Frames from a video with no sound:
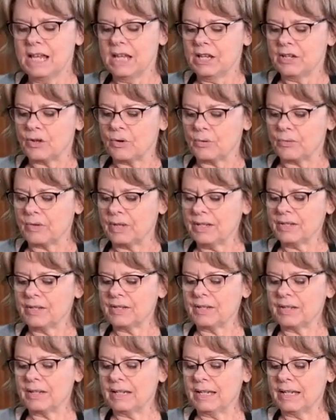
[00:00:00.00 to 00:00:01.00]
So
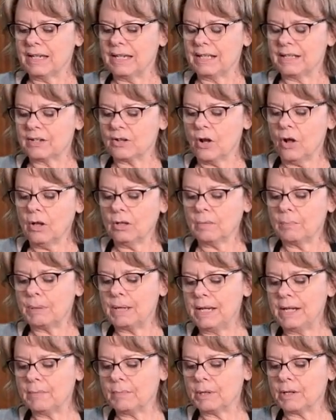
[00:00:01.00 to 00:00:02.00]
it's called a
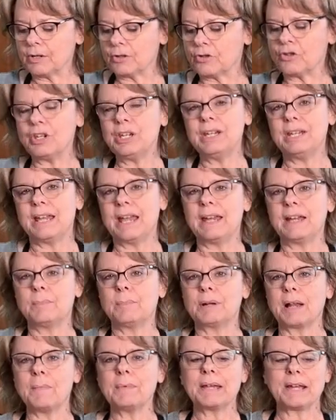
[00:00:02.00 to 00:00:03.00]
peanut butter sheet cake,
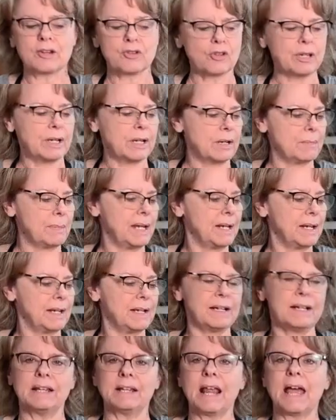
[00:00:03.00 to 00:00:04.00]
but I'm actually gonna make it
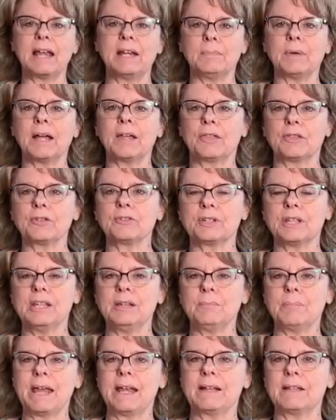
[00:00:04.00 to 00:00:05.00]
in a
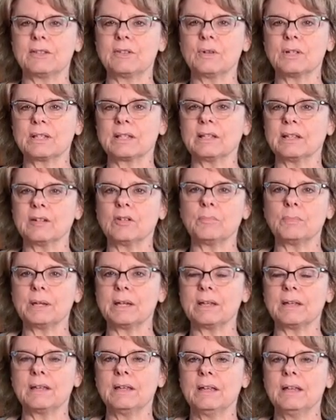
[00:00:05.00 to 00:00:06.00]
9x13 pan, so it's a little
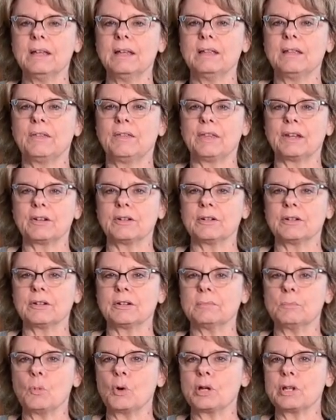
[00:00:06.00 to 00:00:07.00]
bit thicker,
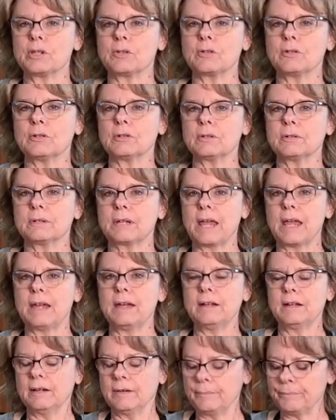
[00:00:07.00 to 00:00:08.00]
moister
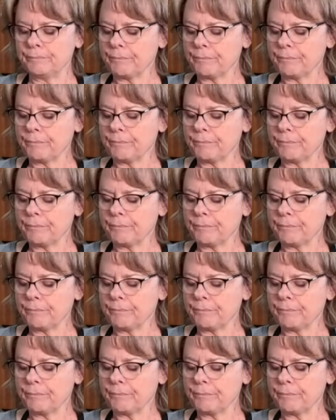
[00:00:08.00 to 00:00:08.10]
cake.